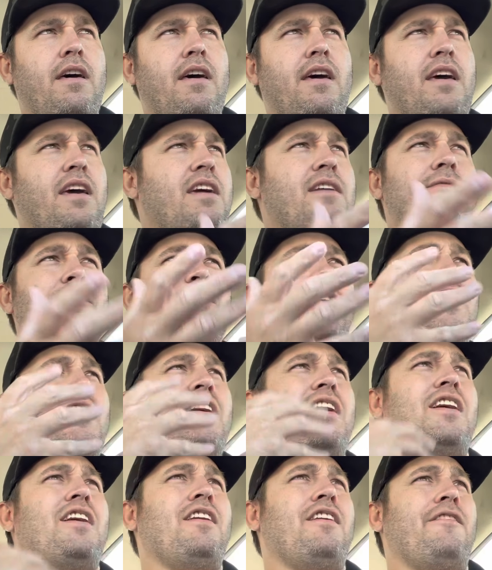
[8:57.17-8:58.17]
Even
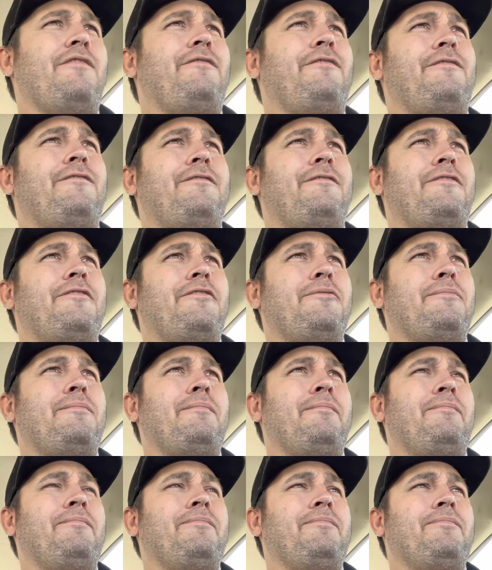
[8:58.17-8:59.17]
if
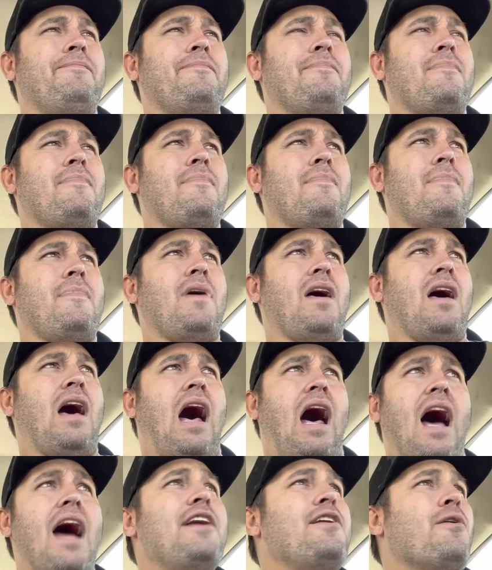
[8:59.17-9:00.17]

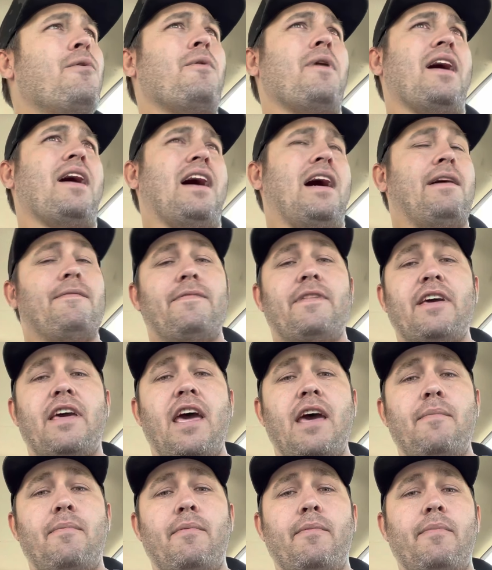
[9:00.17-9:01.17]
I don't have the
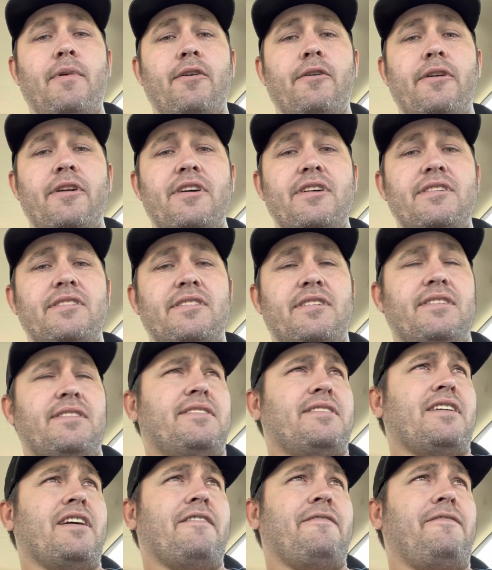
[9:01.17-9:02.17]
capabilities and
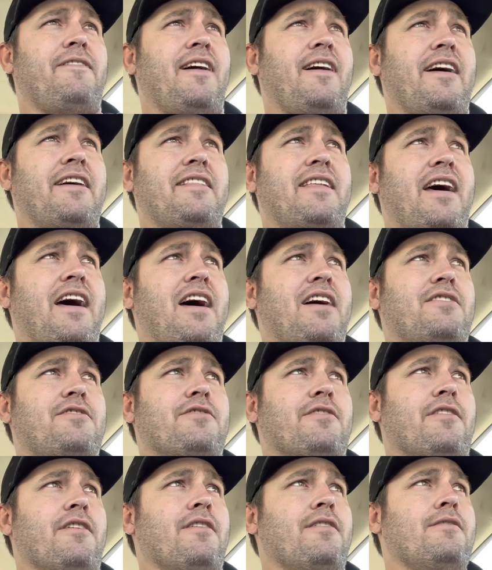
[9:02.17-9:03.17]
stuff like that
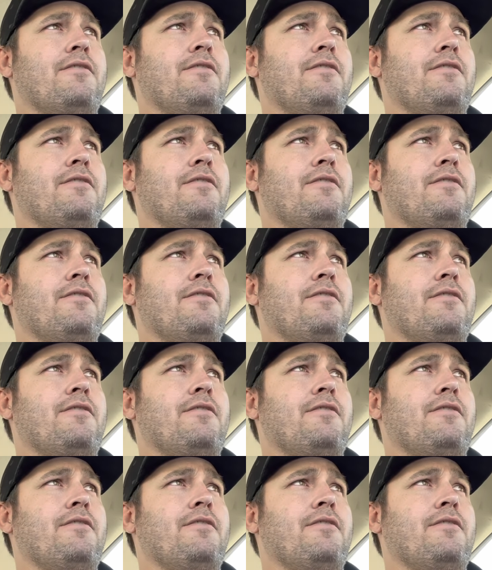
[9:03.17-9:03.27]
to